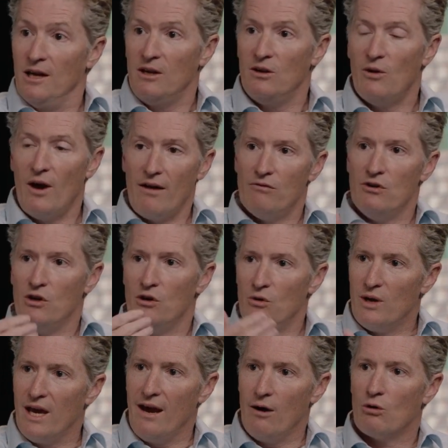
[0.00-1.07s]
You have no
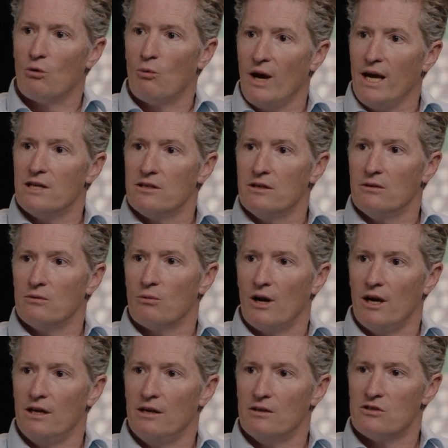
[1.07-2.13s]
counterweight,
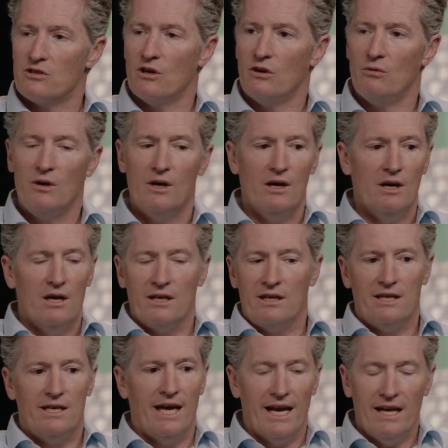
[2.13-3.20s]
right? So
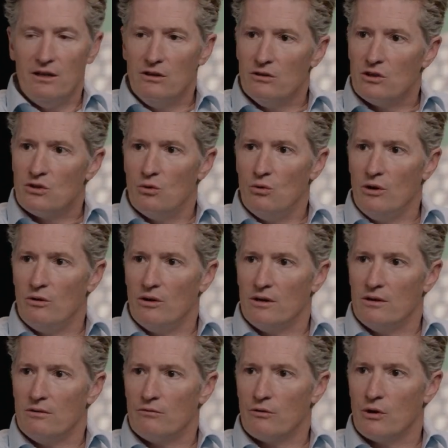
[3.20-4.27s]
getting to the toilet
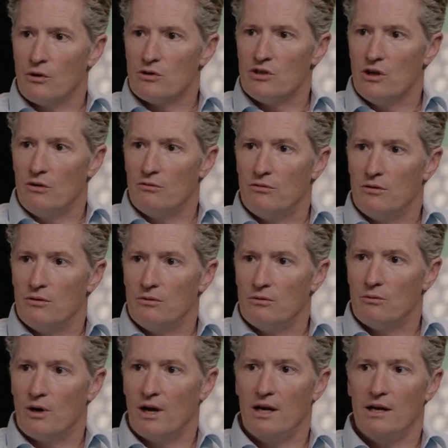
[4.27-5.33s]
for yourself,
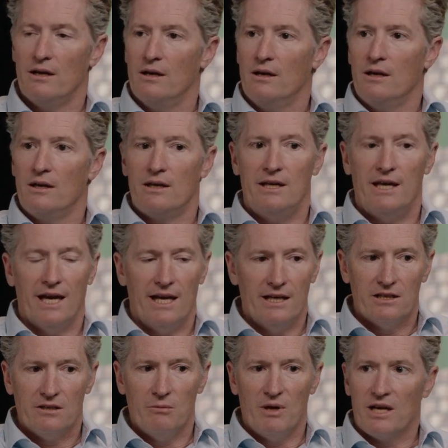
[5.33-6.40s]
right? Getting
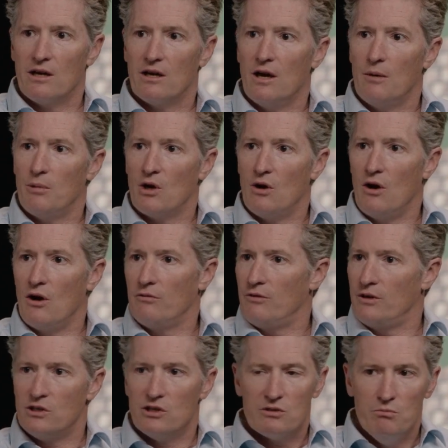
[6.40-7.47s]
to make a cup of
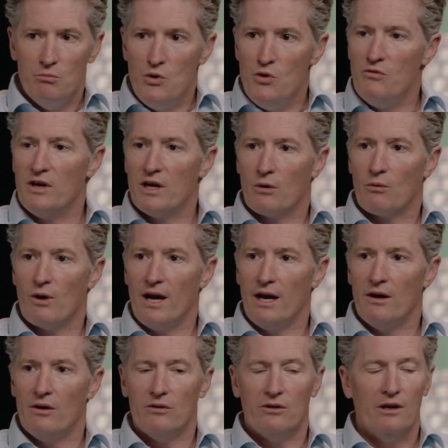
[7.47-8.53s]
coffee, just moving
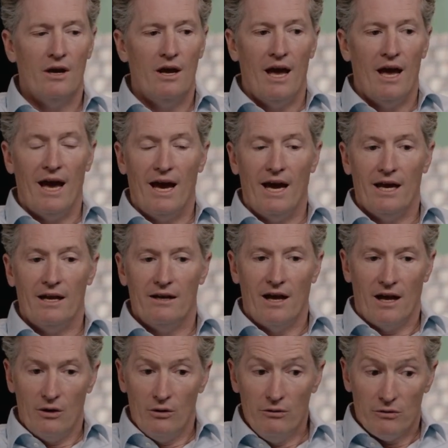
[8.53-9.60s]
around, and
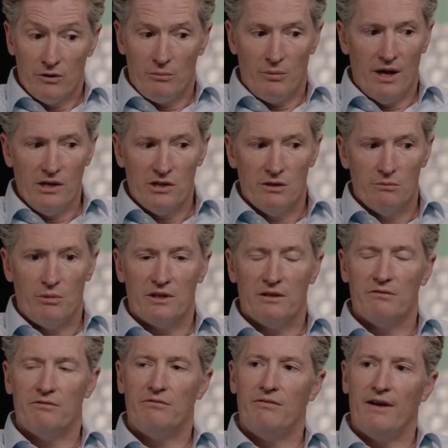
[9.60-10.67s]
not only for the patient, but the
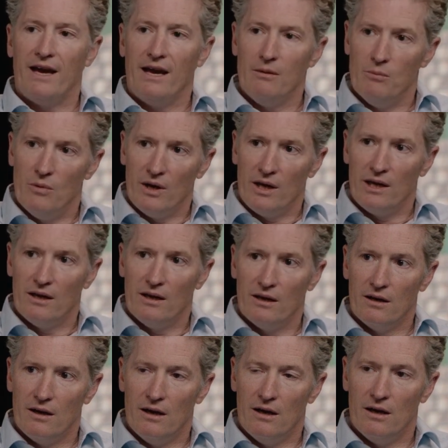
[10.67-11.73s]
family.
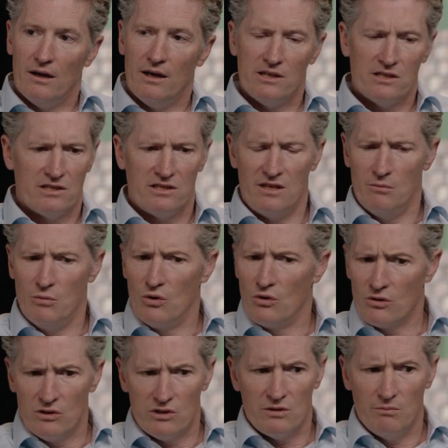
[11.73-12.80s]
It's
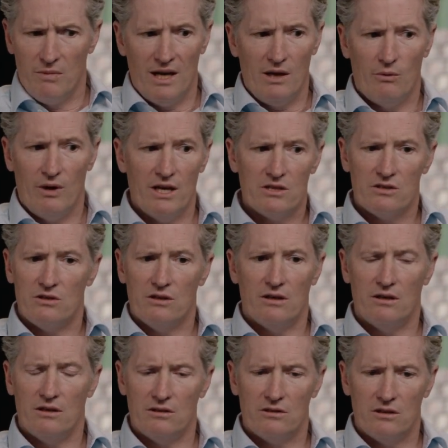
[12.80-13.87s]
similar in many ways
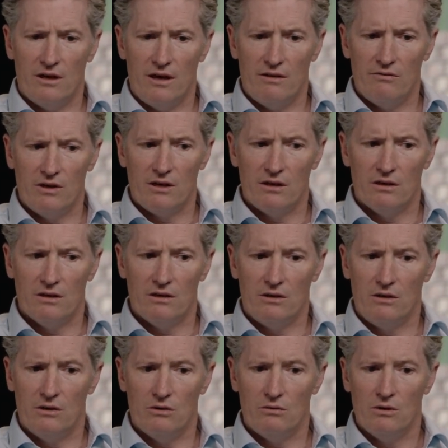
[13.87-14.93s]
to having,
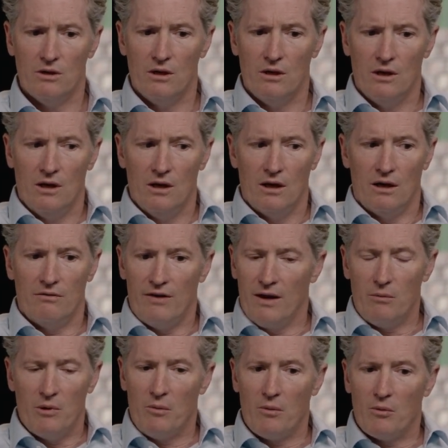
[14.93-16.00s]
a
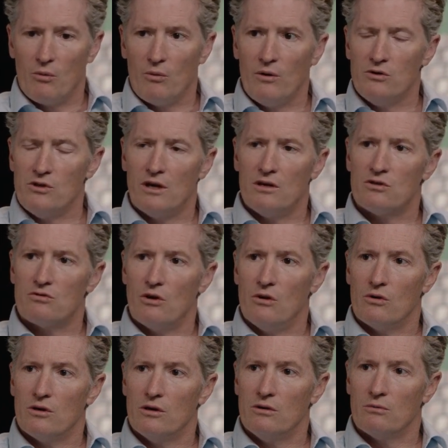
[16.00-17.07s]
family member who's had a
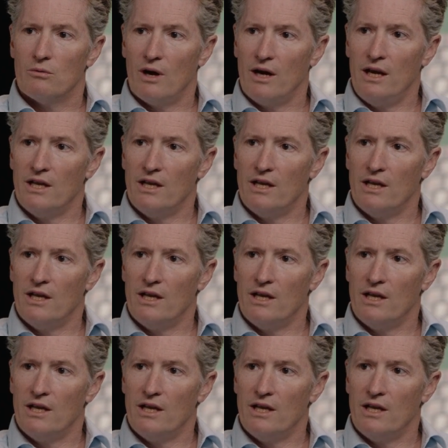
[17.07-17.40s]
stroke, right?